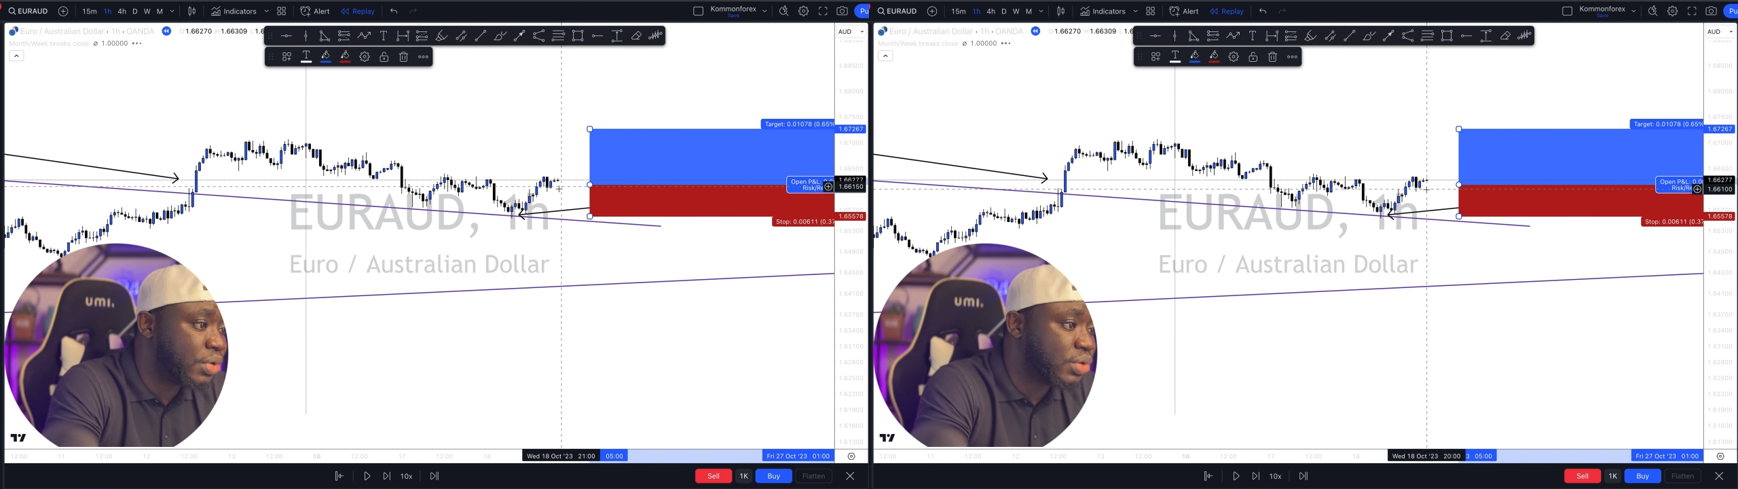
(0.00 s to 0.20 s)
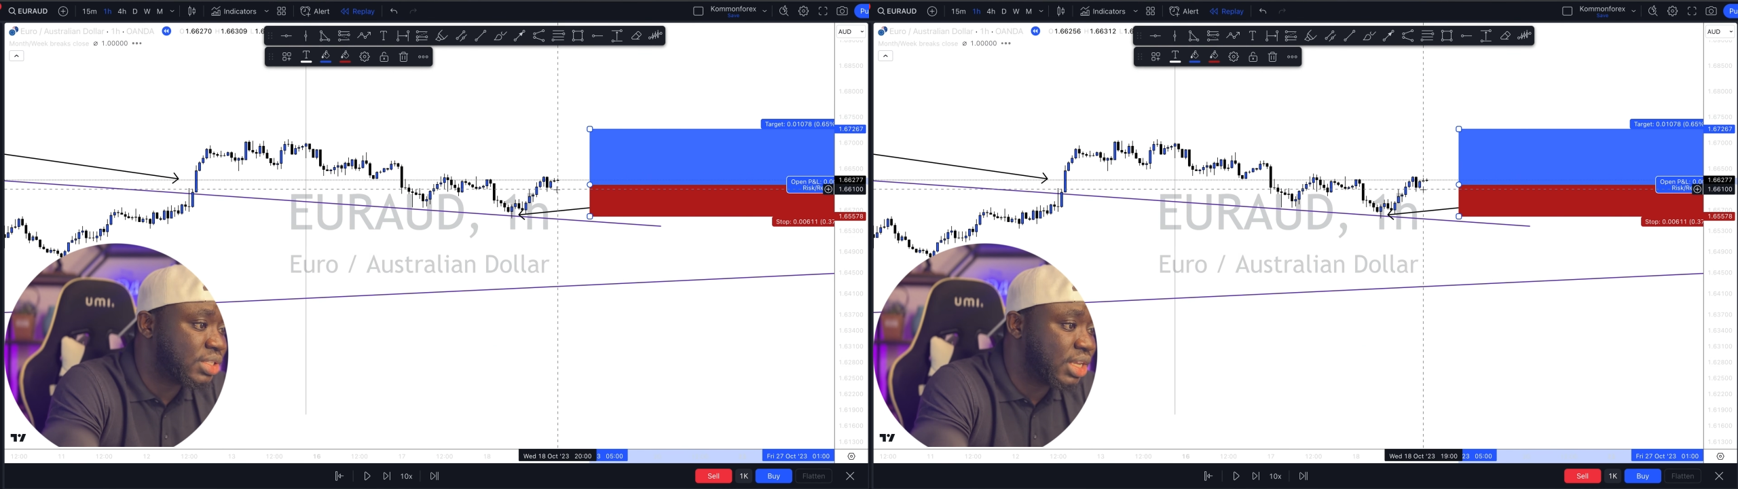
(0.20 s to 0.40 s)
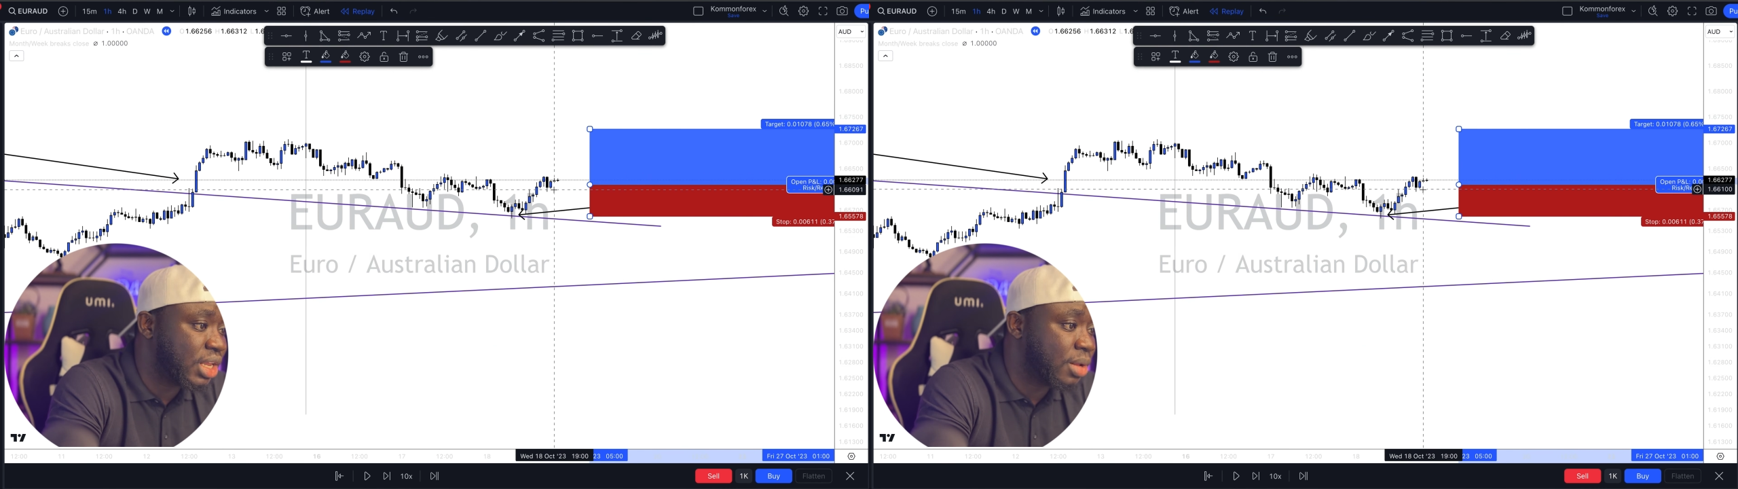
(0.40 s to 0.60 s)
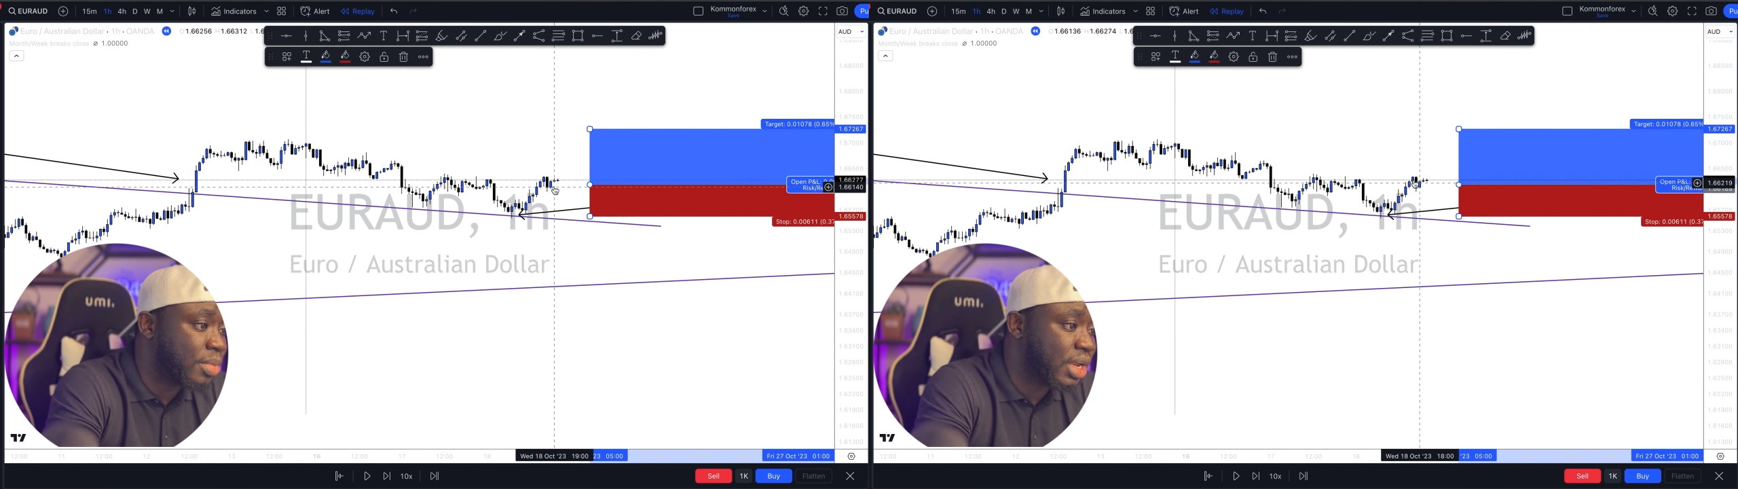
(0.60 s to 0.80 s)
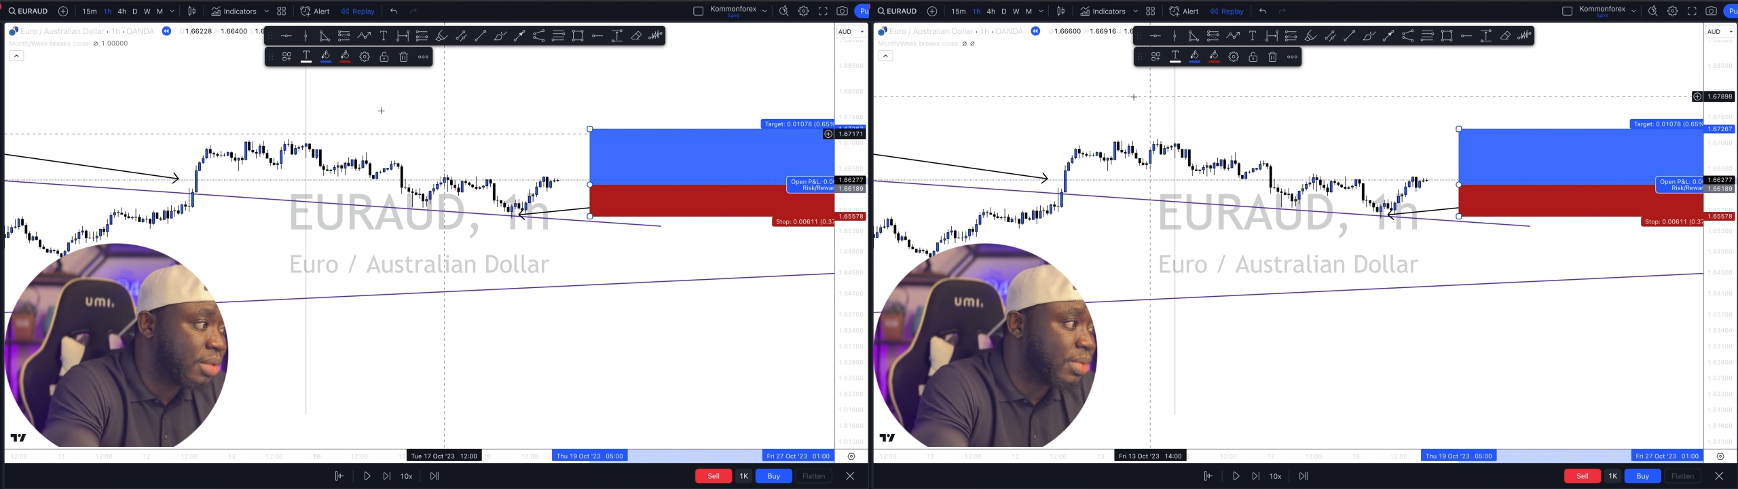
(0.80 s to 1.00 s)
which was taking the
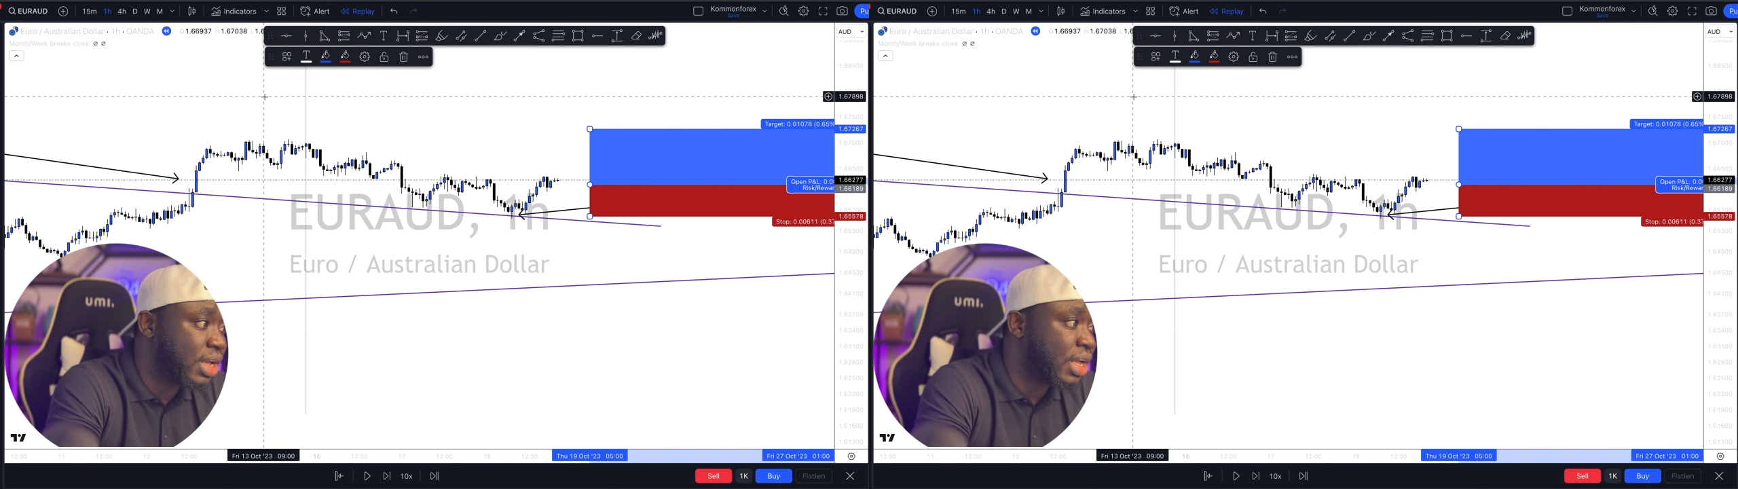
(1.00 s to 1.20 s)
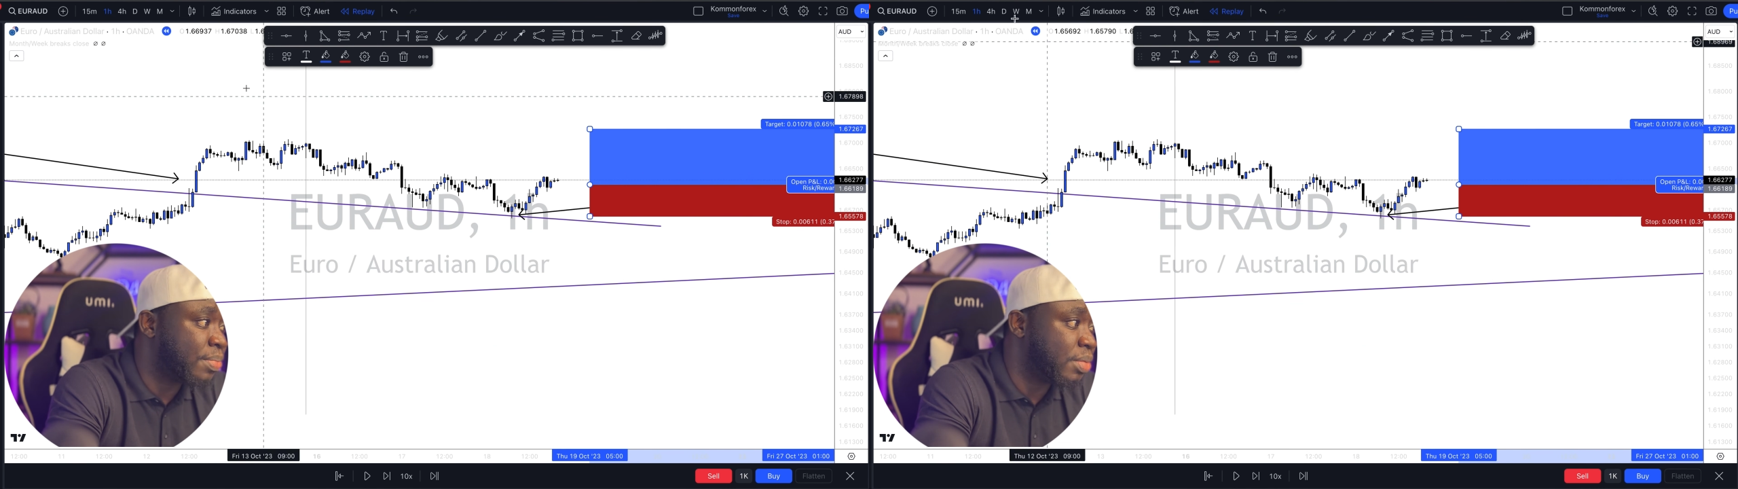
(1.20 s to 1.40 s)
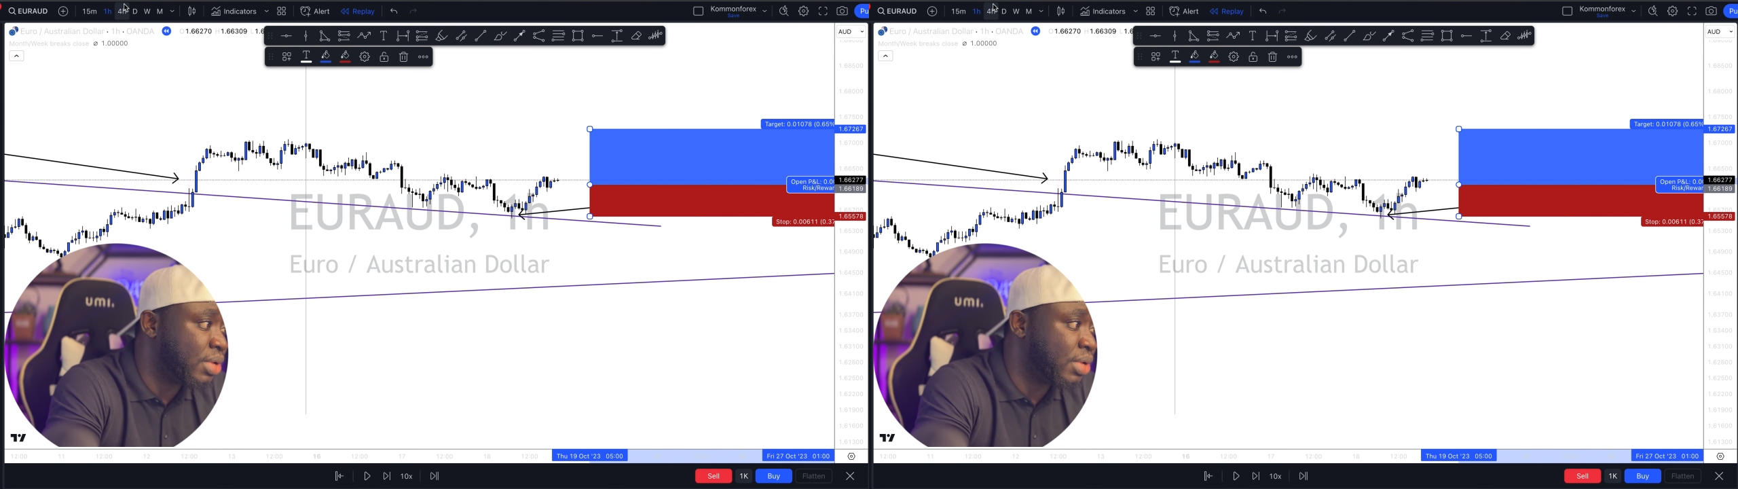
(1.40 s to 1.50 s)
market back up.